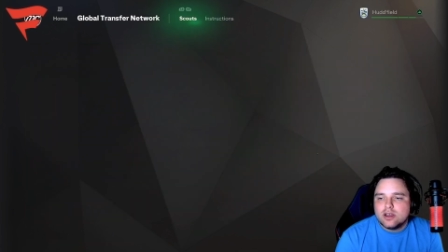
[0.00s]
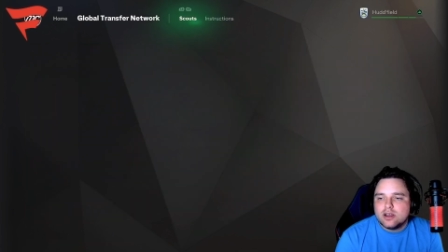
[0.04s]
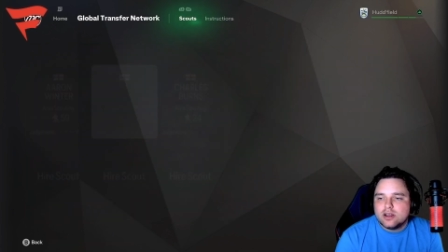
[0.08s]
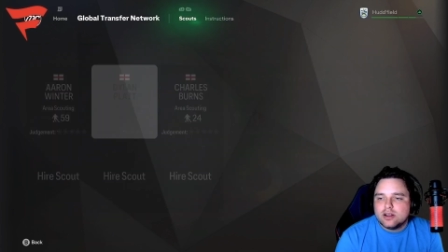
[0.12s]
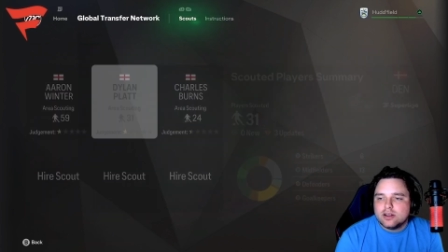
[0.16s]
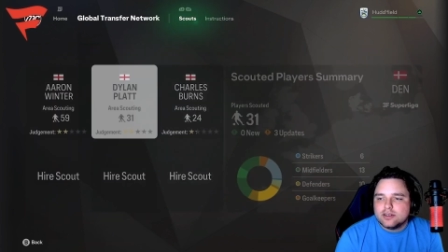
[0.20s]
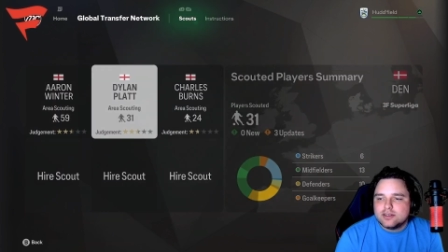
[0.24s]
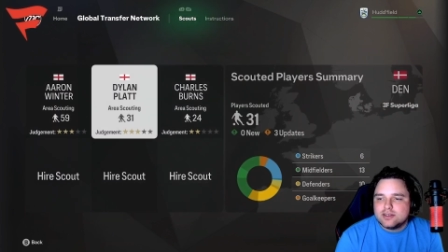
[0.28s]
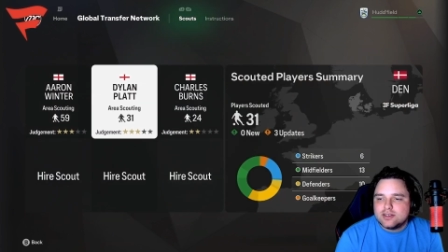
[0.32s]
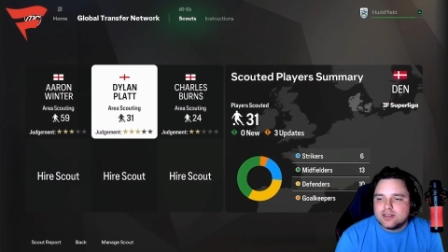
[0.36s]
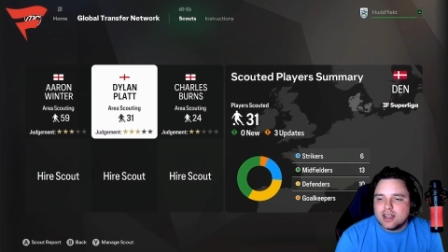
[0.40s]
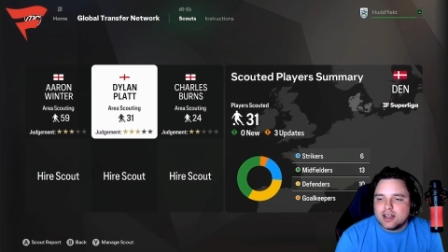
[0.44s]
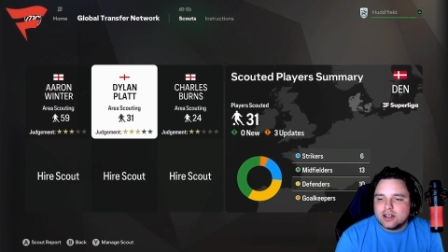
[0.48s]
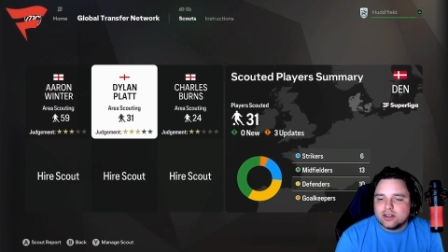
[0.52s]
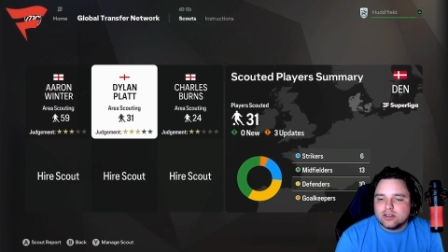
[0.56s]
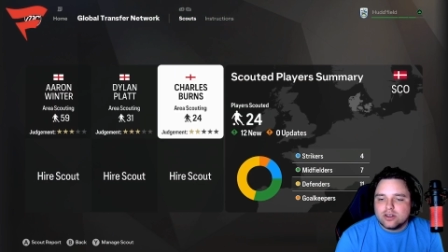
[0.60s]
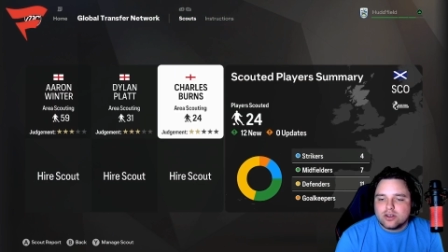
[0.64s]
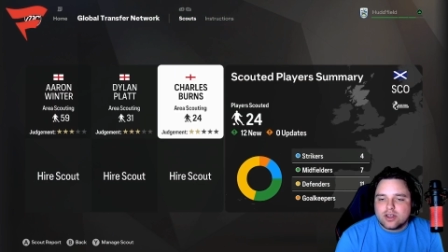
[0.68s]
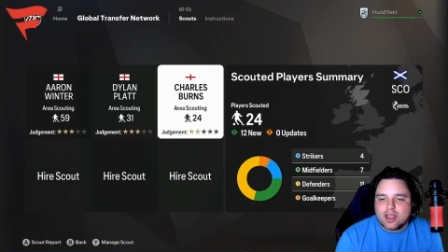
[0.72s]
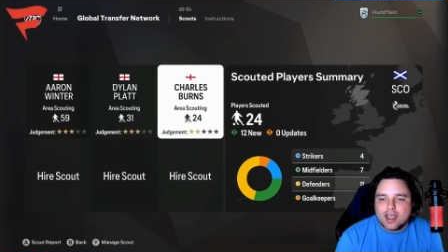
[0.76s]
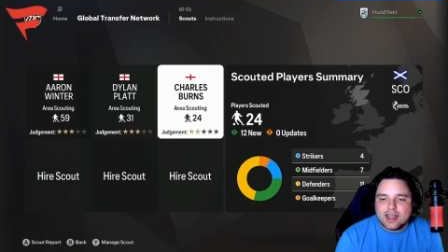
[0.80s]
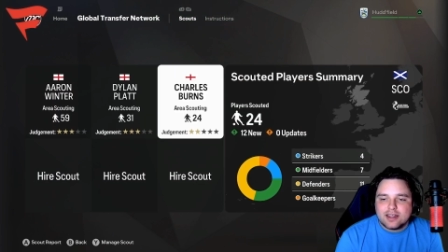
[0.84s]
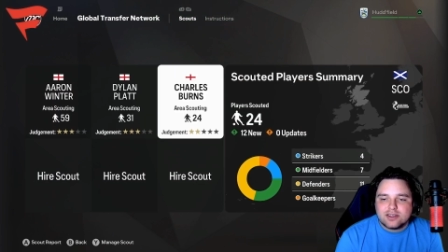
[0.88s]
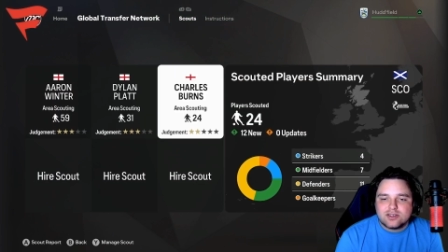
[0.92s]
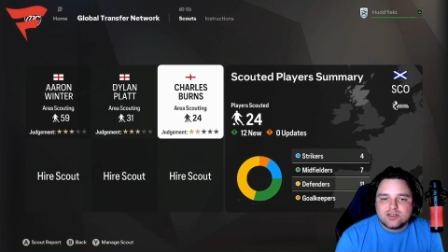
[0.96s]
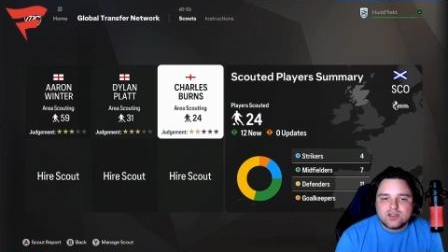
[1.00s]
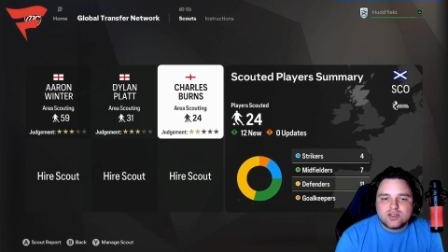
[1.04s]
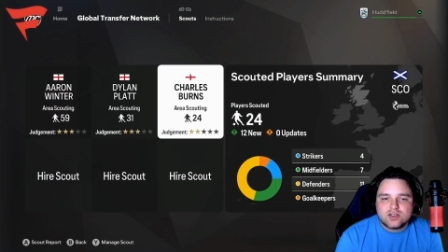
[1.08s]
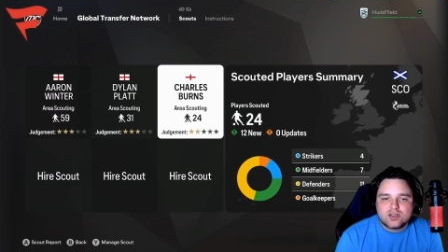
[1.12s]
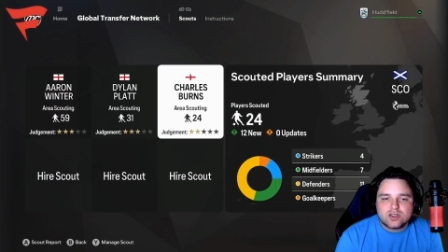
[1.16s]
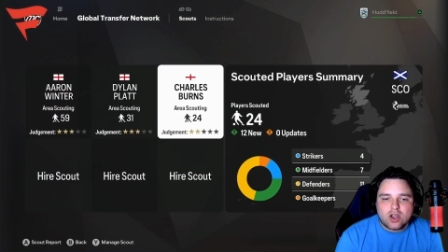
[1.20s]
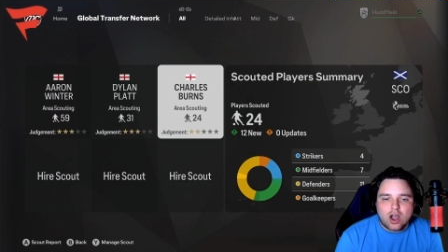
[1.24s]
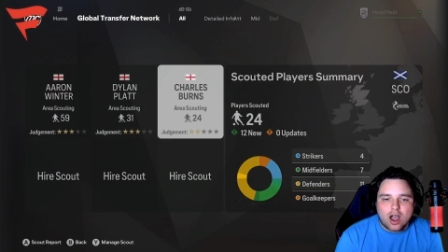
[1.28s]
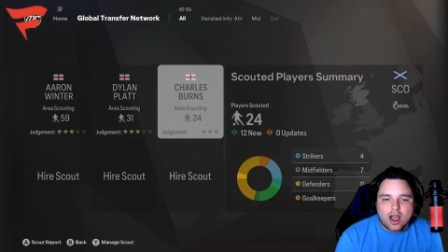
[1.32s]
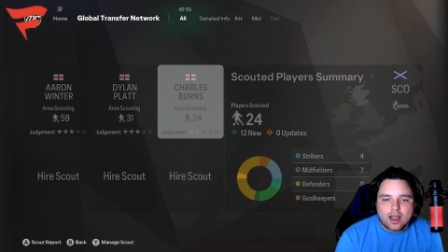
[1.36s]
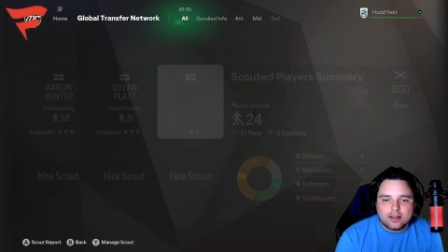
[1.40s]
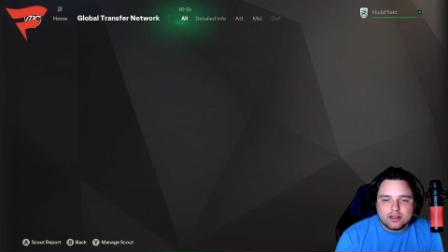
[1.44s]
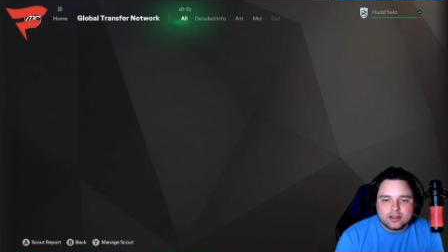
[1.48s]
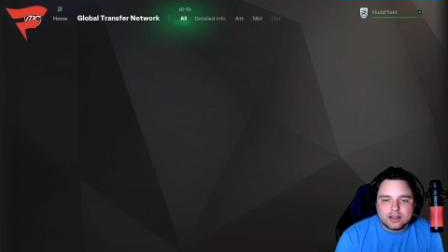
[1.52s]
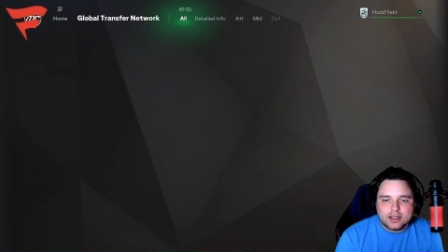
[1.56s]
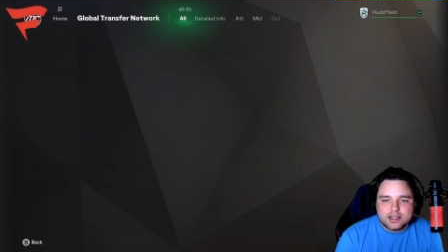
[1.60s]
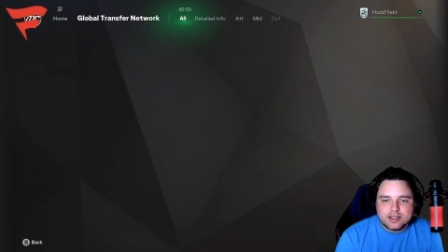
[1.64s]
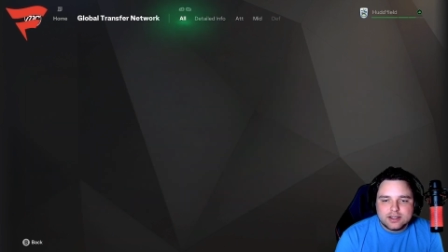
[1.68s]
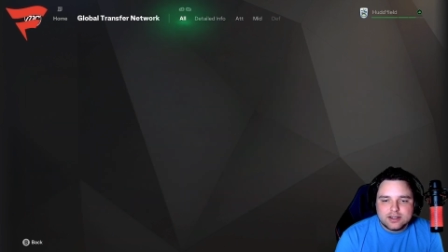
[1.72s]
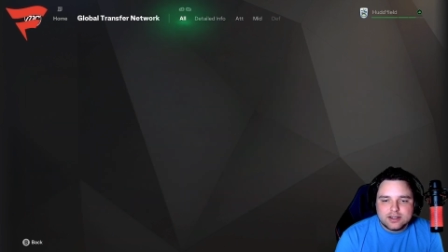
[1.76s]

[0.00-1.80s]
Let's take a look at Scotland,